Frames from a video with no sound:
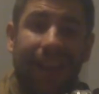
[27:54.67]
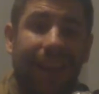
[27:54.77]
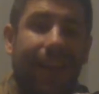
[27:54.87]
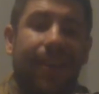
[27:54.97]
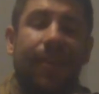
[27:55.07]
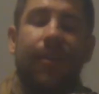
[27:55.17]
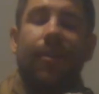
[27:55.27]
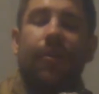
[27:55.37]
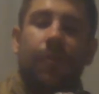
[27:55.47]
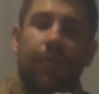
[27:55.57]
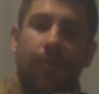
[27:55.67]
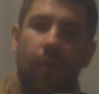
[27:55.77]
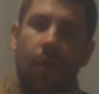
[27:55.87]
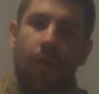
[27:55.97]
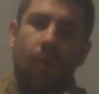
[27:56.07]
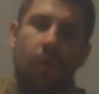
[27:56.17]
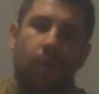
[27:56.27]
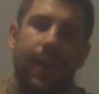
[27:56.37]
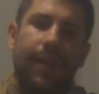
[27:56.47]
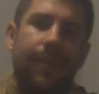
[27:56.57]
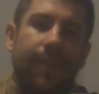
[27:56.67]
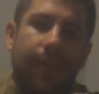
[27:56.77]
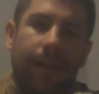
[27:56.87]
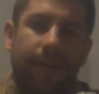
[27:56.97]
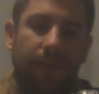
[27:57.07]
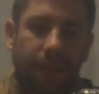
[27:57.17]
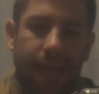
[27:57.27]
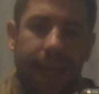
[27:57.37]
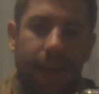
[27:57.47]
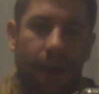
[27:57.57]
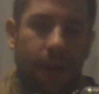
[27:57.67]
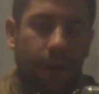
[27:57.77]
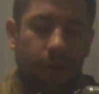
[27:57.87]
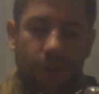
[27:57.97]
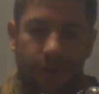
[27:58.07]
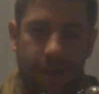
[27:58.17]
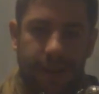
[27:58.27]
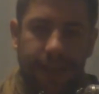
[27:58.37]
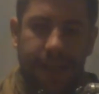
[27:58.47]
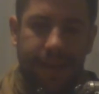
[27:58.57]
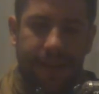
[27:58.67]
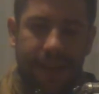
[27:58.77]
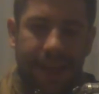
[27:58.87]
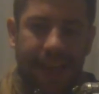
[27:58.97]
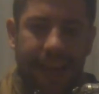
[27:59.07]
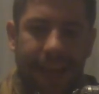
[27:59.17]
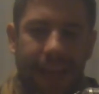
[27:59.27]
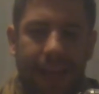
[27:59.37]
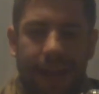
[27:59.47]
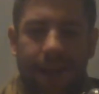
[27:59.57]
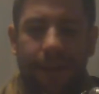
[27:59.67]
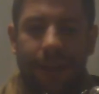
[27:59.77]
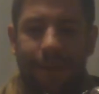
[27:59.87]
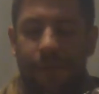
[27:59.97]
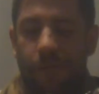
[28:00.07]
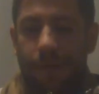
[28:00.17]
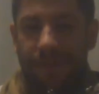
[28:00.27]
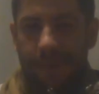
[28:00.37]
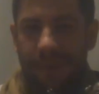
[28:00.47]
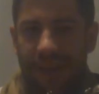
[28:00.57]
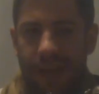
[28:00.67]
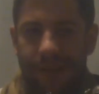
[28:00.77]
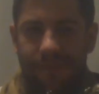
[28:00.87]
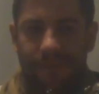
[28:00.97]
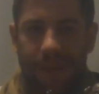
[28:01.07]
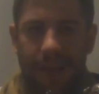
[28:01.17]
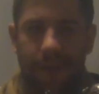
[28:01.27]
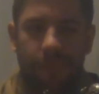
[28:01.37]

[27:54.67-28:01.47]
Like there was always a delay on a good chunk of these, and a lot of people were upset with that, as